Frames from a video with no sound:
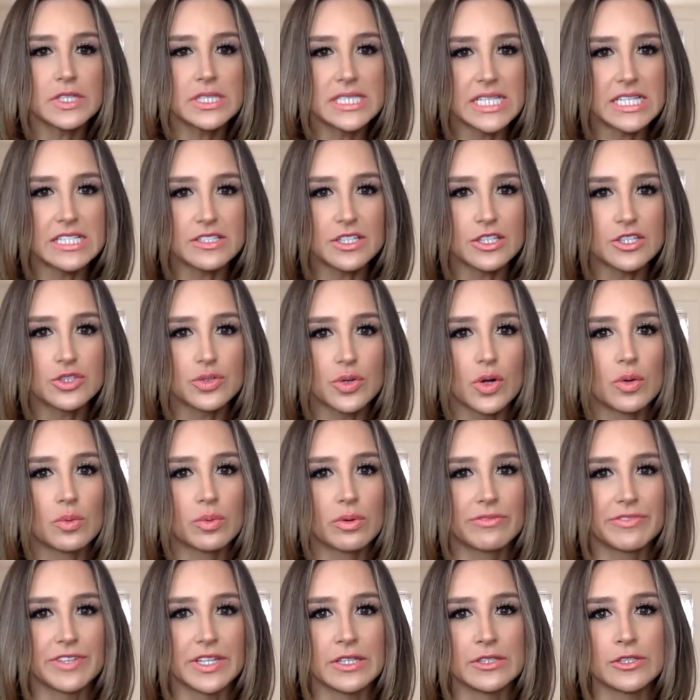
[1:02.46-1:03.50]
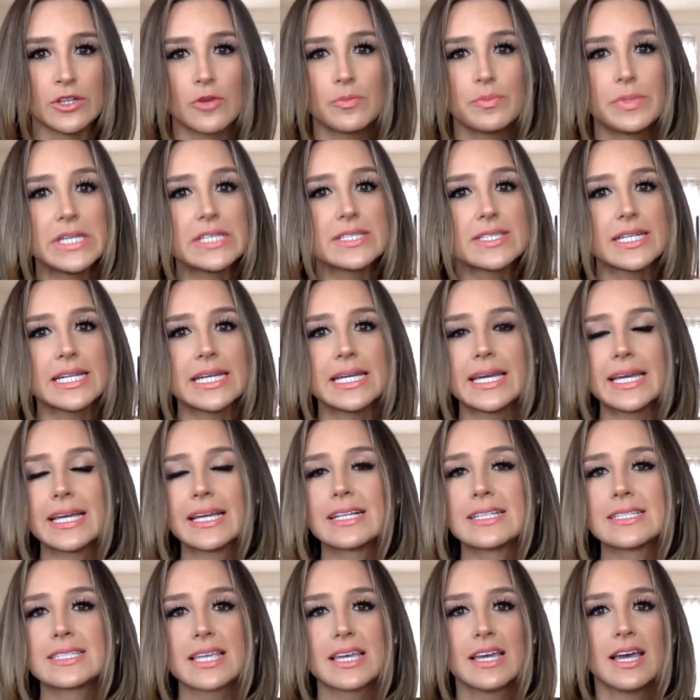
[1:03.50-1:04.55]
for Disease Control revealed obesity
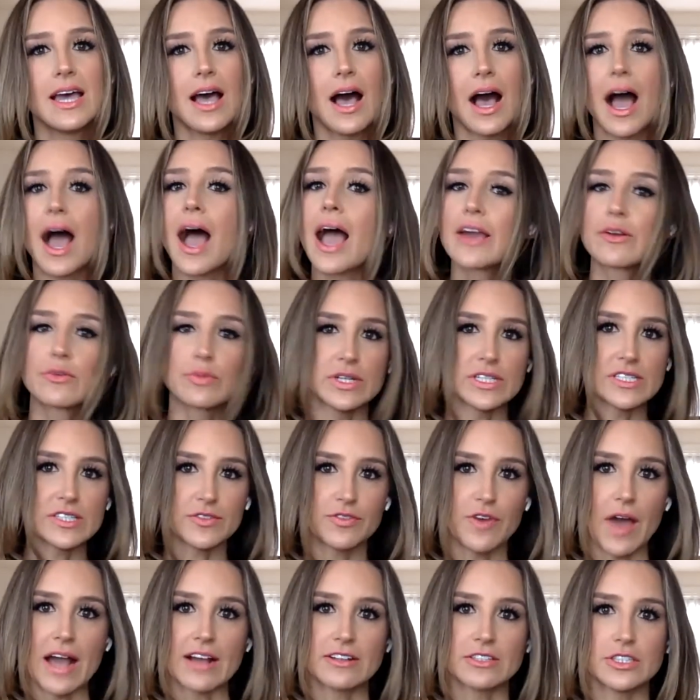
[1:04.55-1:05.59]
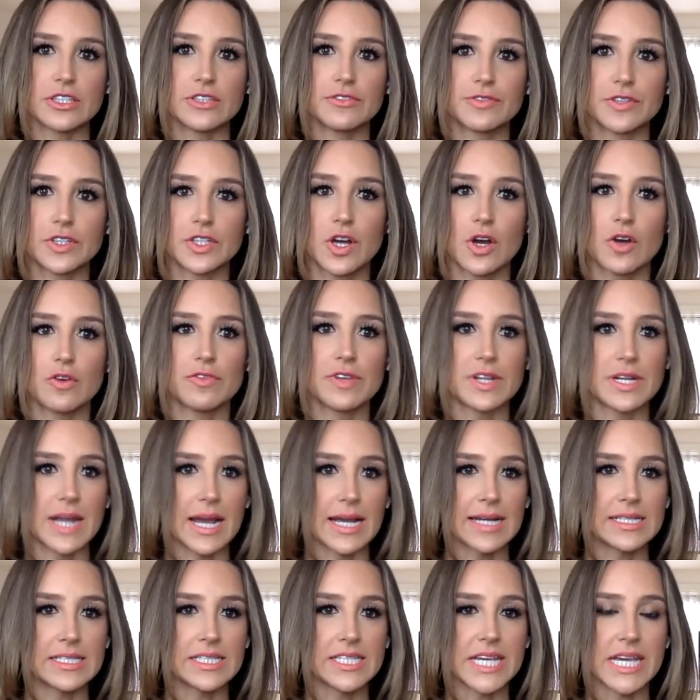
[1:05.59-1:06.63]
is a high risk factor for COVID
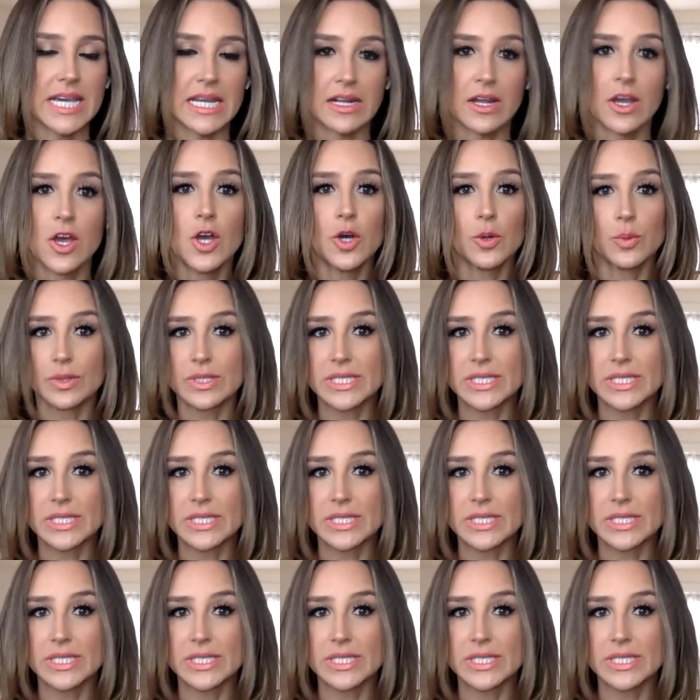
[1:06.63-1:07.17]
nineteen.